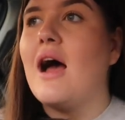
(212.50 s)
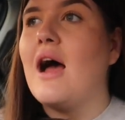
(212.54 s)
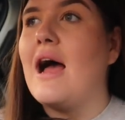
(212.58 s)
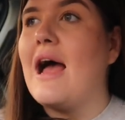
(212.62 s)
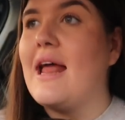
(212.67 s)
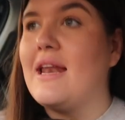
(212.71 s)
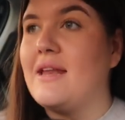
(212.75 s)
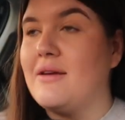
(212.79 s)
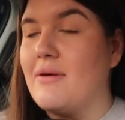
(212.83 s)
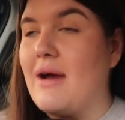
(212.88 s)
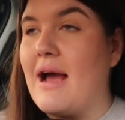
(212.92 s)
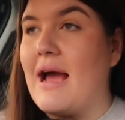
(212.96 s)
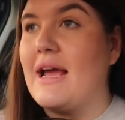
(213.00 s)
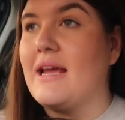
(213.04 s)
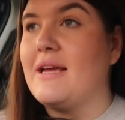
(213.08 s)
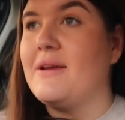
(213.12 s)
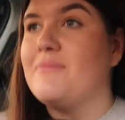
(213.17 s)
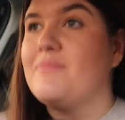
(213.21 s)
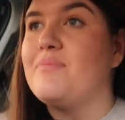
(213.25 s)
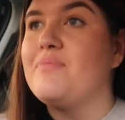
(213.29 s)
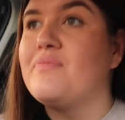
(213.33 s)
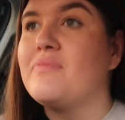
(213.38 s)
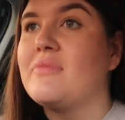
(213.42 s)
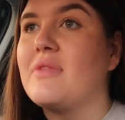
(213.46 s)
anyway,
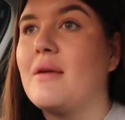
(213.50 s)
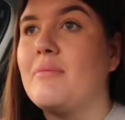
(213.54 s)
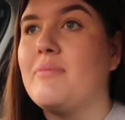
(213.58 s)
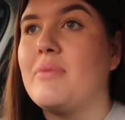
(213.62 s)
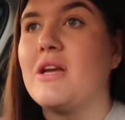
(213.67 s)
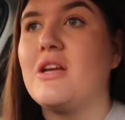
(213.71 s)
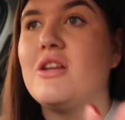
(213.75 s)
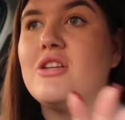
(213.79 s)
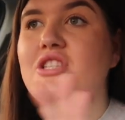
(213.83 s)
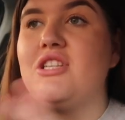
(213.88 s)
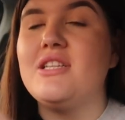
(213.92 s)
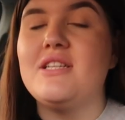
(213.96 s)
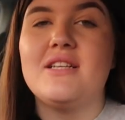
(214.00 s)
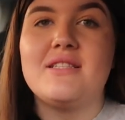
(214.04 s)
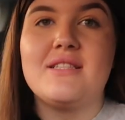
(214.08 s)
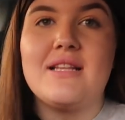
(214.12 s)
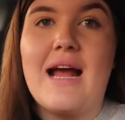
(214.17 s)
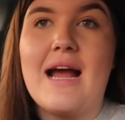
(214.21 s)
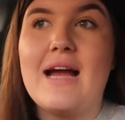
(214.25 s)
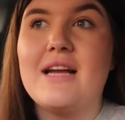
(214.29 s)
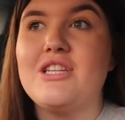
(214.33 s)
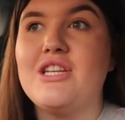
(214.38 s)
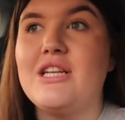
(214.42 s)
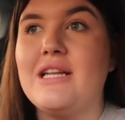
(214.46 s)
because she doesn't
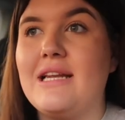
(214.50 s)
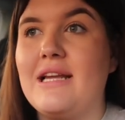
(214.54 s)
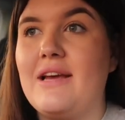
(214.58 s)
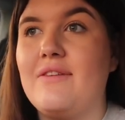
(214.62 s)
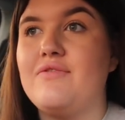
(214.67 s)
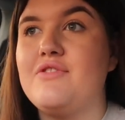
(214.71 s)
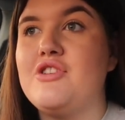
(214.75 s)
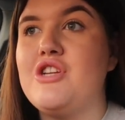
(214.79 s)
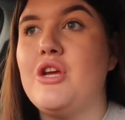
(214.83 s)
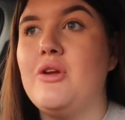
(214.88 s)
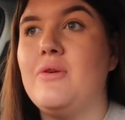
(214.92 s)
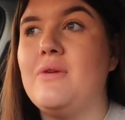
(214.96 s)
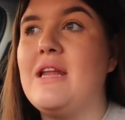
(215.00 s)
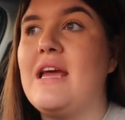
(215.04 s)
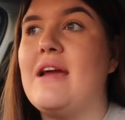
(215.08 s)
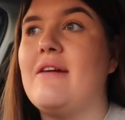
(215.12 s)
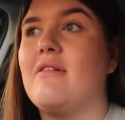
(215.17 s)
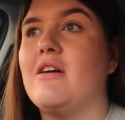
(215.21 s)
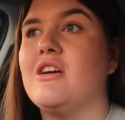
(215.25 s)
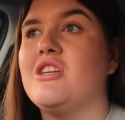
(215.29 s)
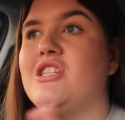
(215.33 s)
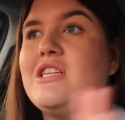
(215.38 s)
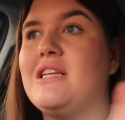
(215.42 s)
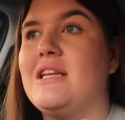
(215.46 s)
actually live too near us.